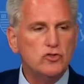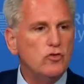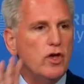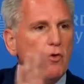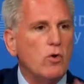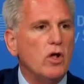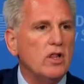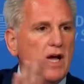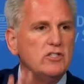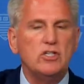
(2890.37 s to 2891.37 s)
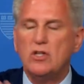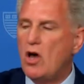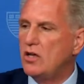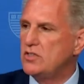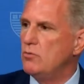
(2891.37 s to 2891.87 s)
So there were election
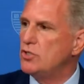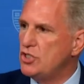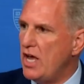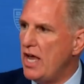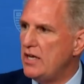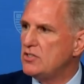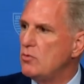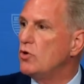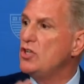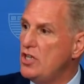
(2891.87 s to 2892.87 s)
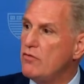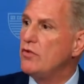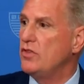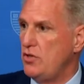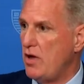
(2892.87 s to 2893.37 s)
laws that were changed that were
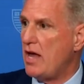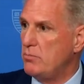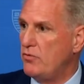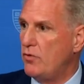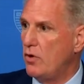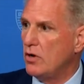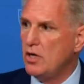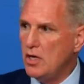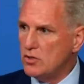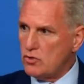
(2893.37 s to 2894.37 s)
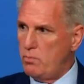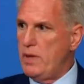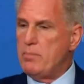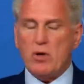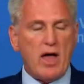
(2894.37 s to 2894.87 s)
different than you had before. So
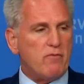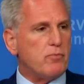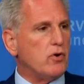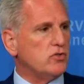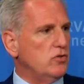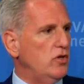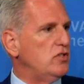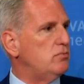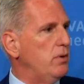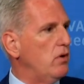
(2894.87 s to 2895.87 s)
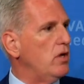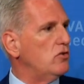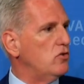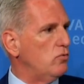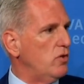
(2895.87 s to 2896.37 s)
people have personal
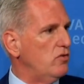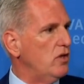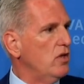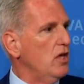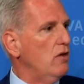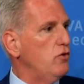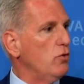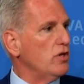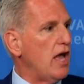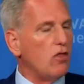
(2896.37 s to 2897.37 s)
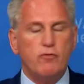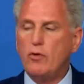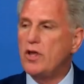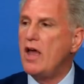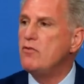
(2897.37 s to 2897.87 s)
experiences where they see, if you were in
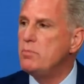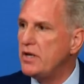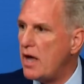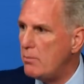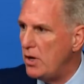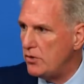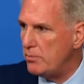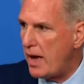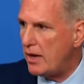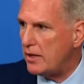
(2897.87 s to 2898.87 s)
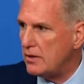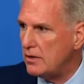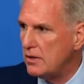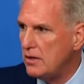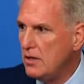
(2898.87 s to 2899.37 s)
California, everybody got mailed a ballot.
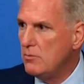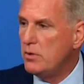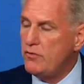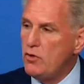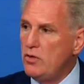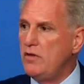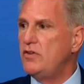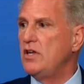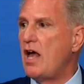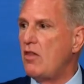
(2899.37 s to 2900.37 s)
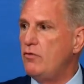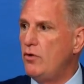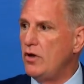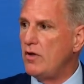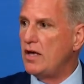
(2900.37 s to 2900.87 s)
But if you lived in
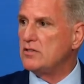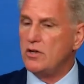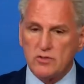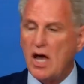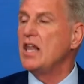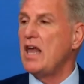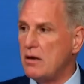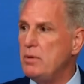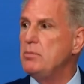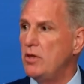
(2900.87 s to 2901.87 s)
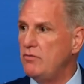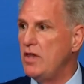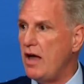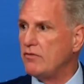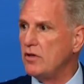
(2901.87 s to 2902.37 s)
California the last years, a lot of people have
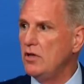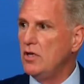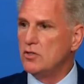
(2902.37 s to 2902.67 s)
left.